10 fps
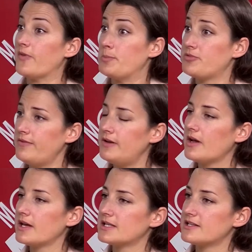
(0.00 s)
briefly
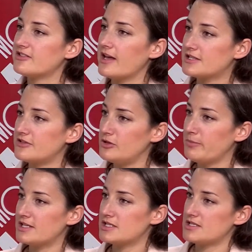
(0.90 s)
going into sectors, you
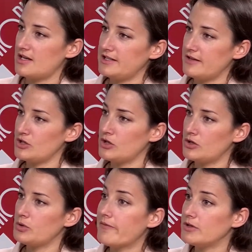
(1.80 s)
mentioned earlier that, you know,
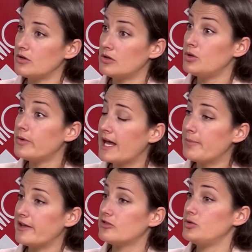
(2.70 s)
you have a
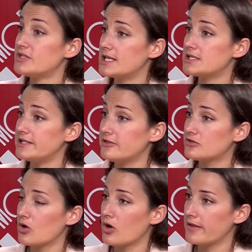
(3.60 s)
UK-based utility
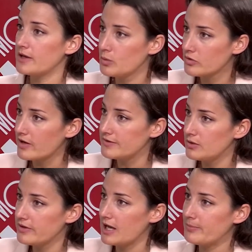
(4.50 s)
stock. I think you also have
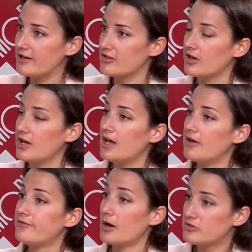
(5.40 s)
a UK-based
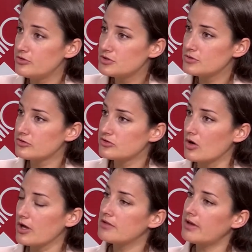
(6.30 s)
pharmaceutical
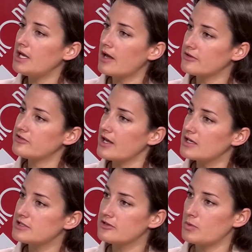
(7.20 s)
stock. Are there any other
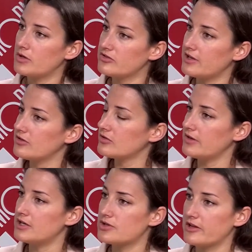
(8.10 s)
sectors where you're seeing sort
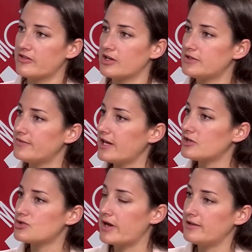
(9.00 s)
of interesting
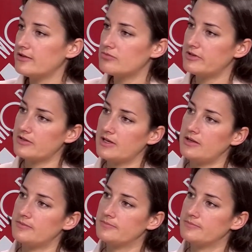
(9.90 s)
dividend trends recently?